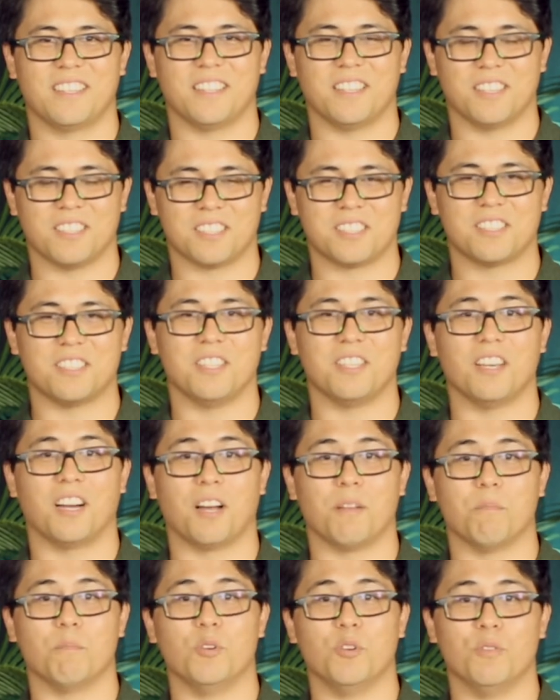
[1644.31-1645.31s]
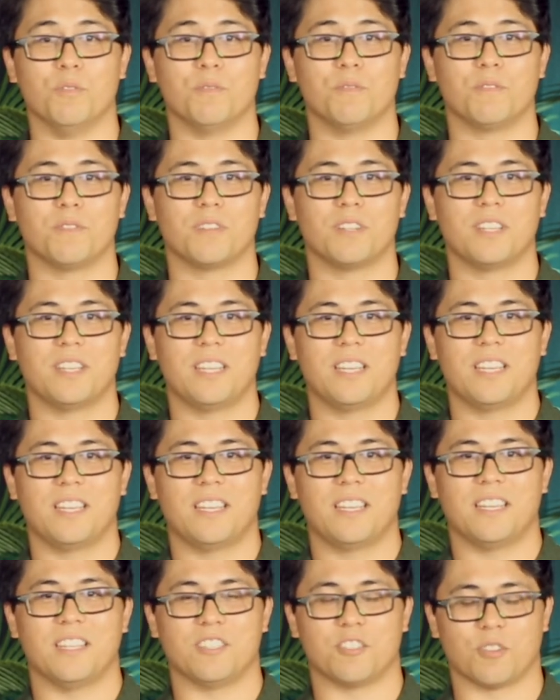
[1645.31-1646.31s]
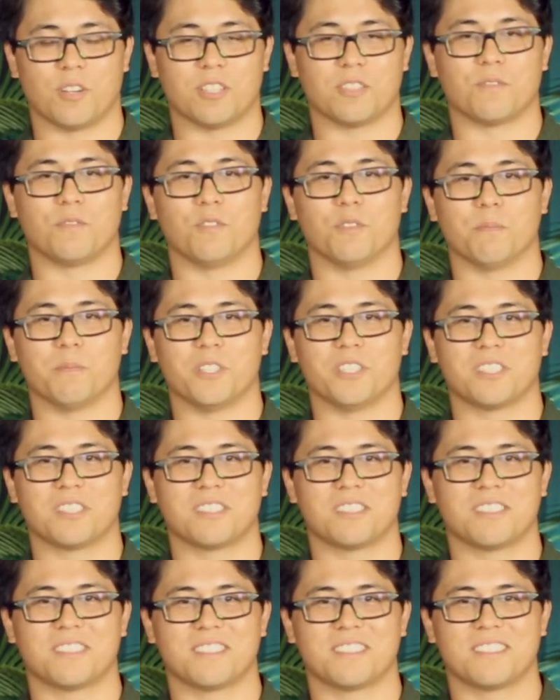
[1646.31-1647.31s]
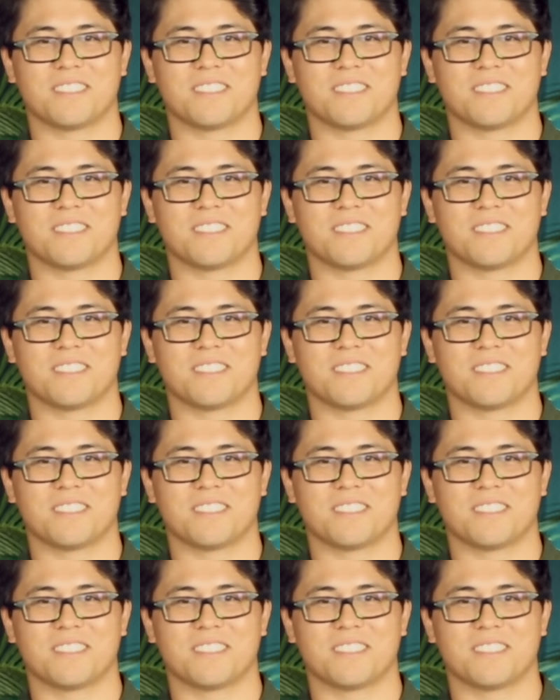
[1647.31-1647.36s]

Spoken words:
And let's see God move and transform us.